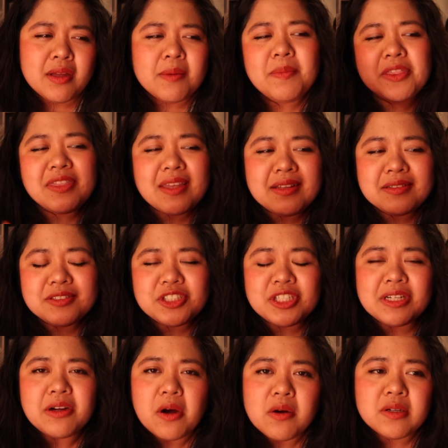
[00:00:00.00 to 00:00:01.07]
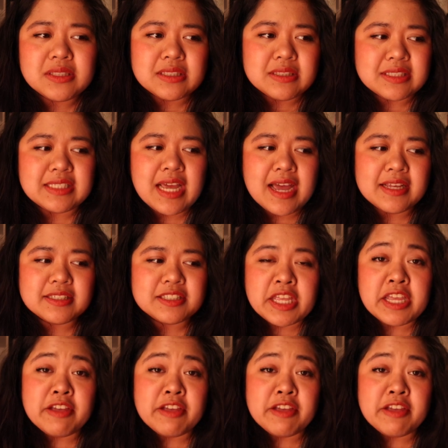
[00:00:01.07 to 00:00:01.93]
But then she goes and says,